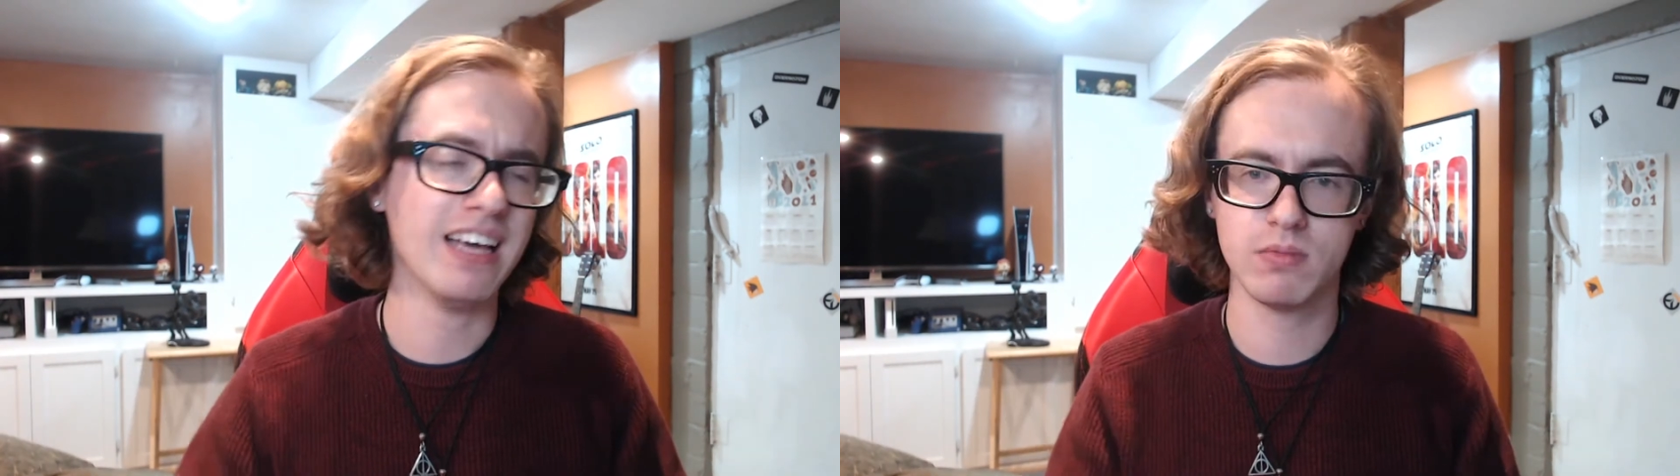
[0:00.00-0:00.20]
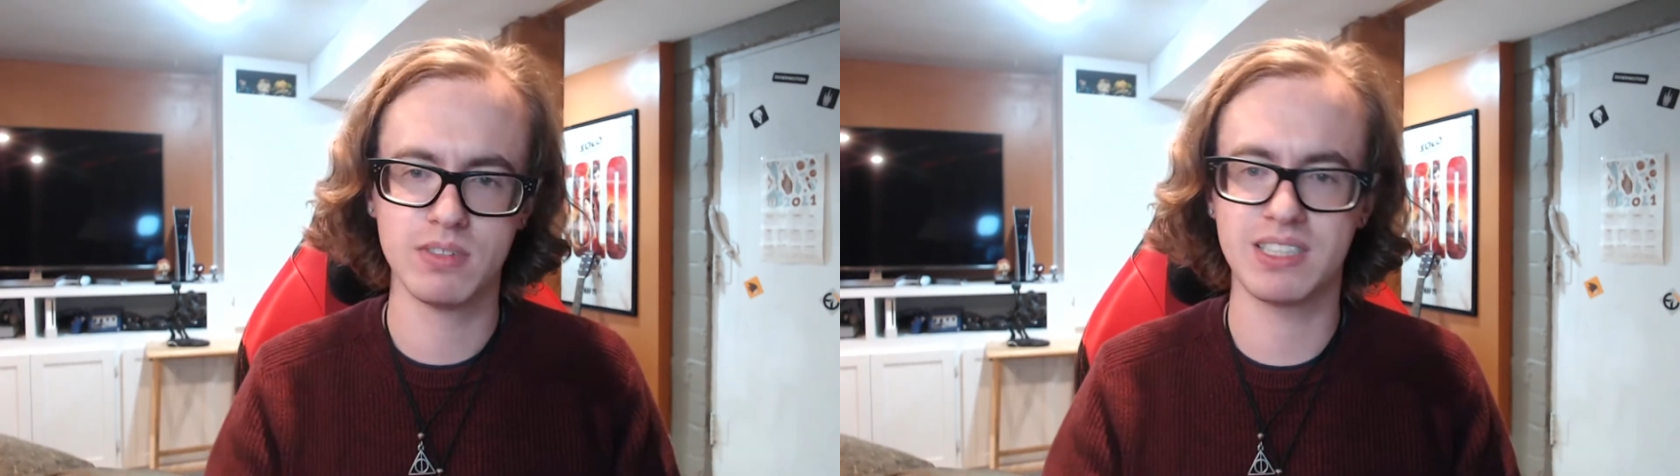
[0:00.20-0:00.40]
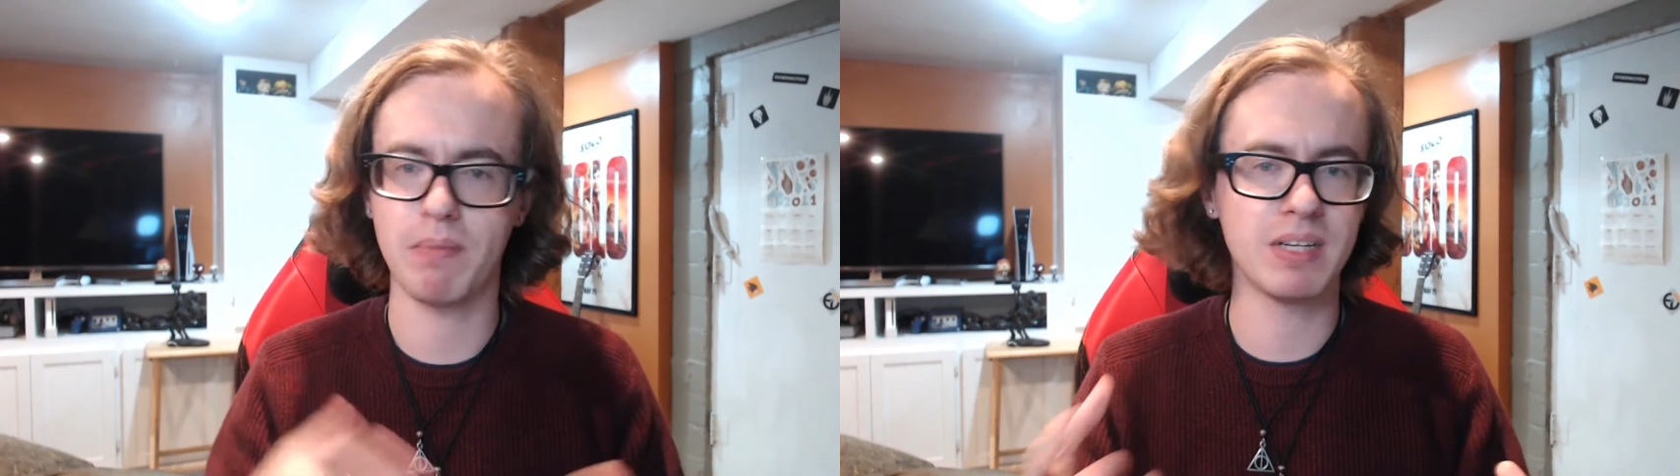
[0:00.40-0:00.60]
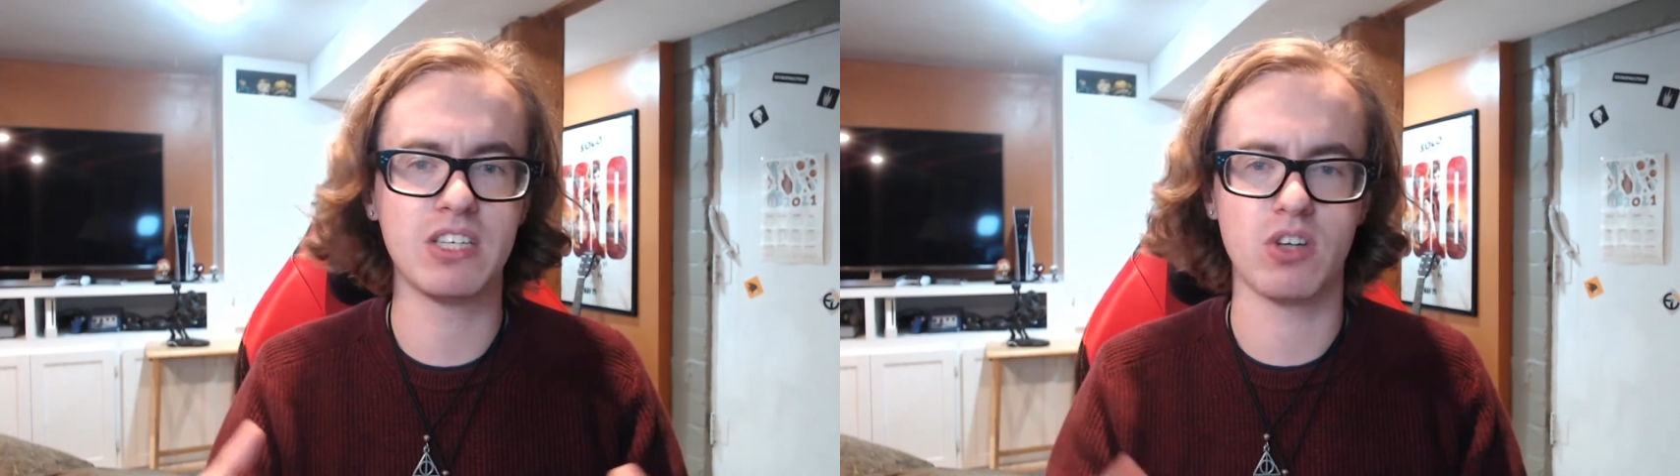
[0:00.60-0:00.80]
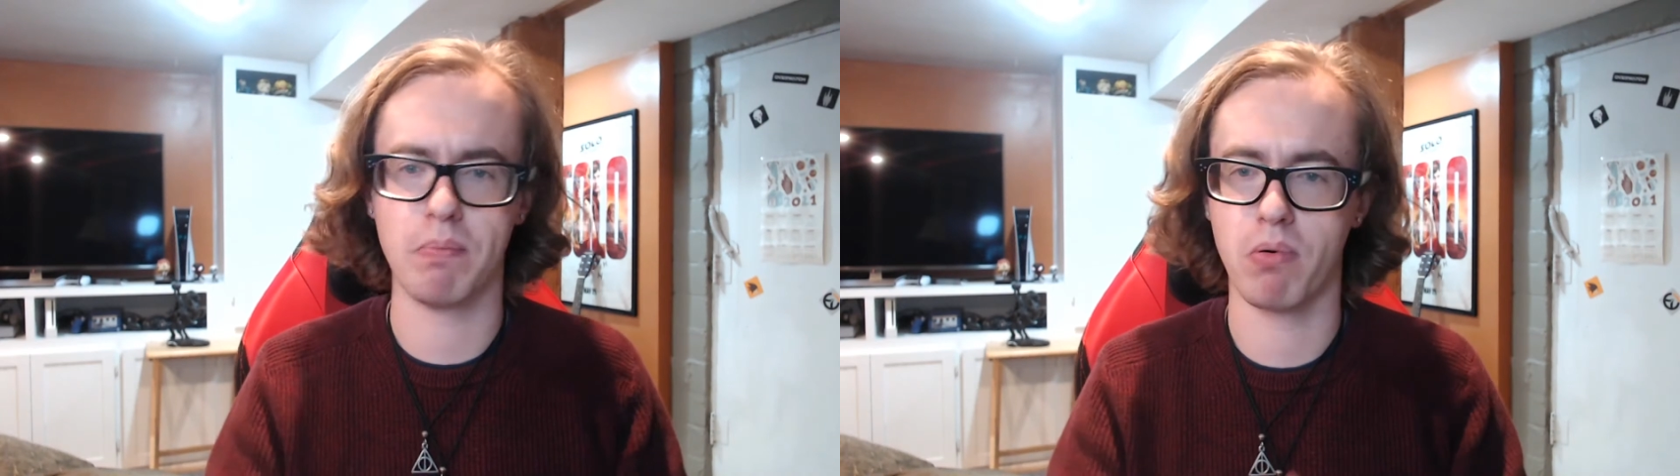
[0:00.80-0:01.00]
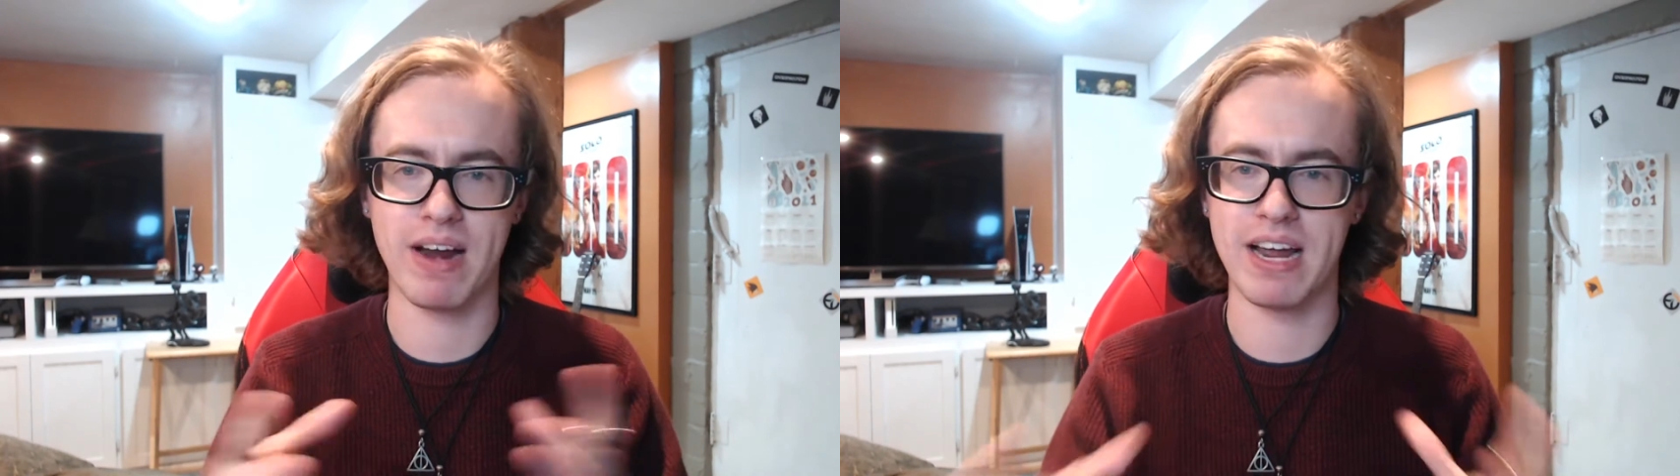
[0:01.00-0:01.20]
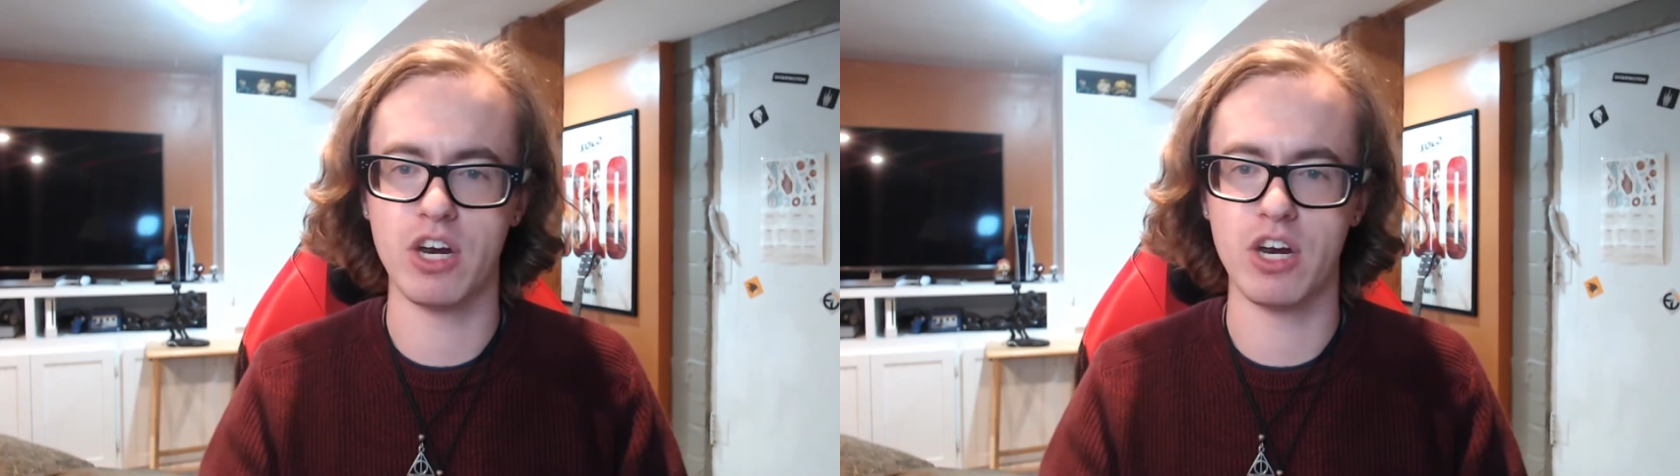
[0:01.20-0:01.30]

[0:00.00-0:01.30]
Some of these are brand new